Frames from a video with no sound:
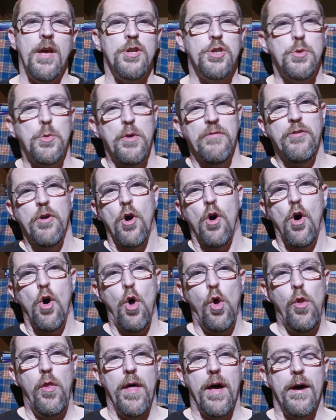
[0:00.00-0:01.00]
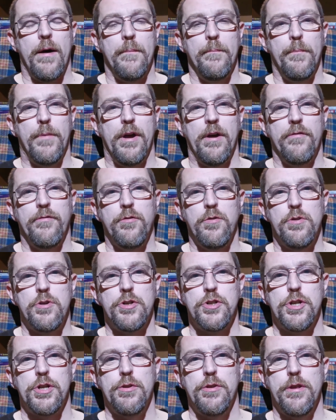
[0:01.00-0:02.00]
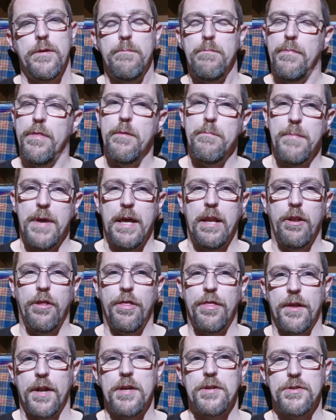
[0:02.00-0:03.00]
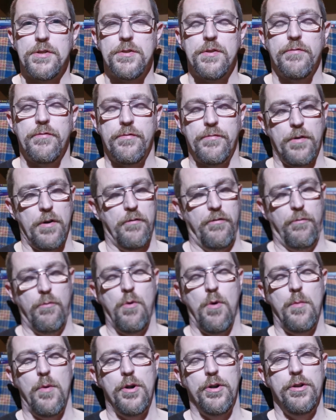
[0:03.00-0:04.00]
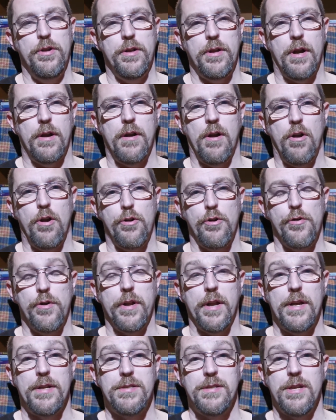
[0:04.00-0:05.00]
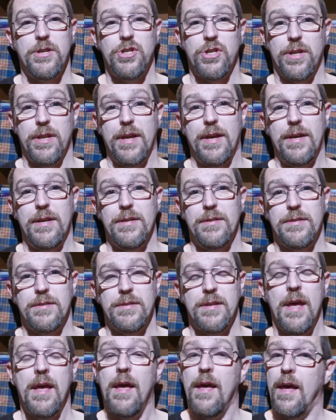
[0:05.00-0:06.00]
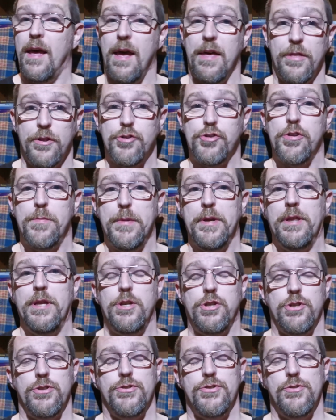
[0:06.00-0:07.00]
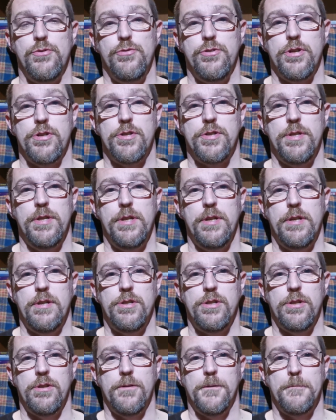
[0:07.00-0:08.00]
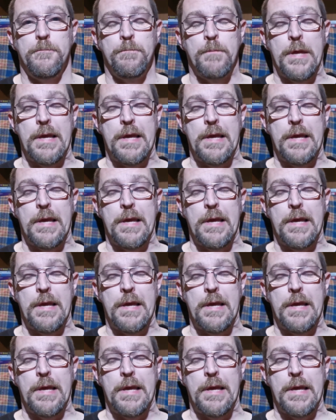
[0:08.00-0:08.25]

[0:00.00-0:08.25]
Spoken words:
So we've got all that, but of course, you know, the main thrust of what we're doing, our organisation, is the Tribulation Soldier series, you know.